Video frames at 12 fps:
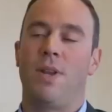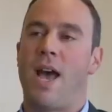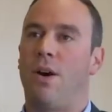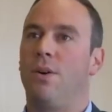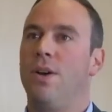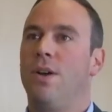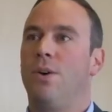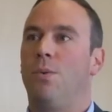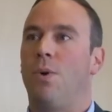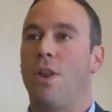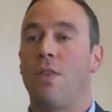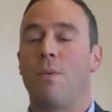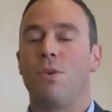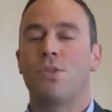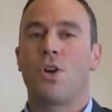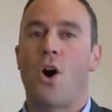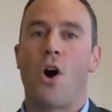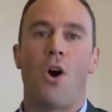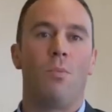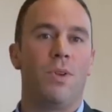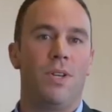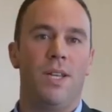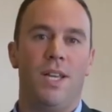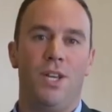Now, one of the most
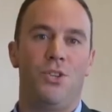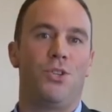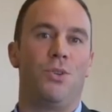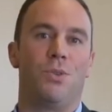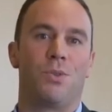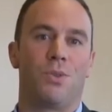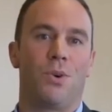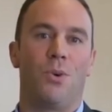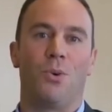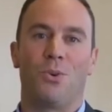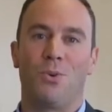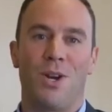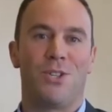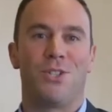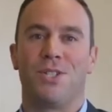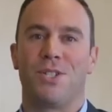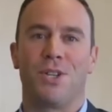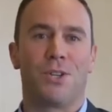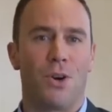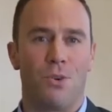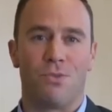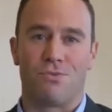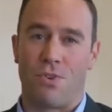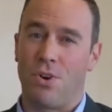common issues or questions that
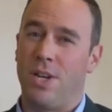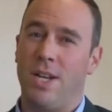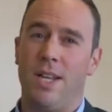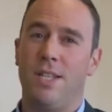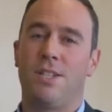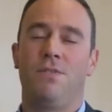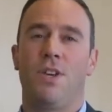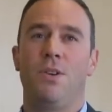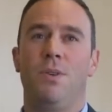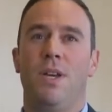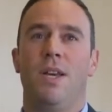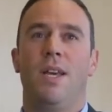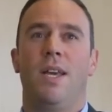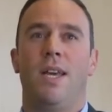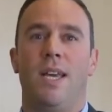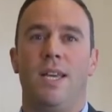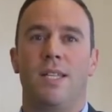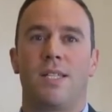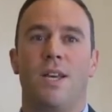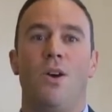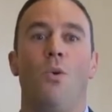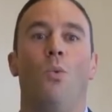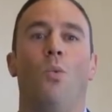goes wrong in an interview is,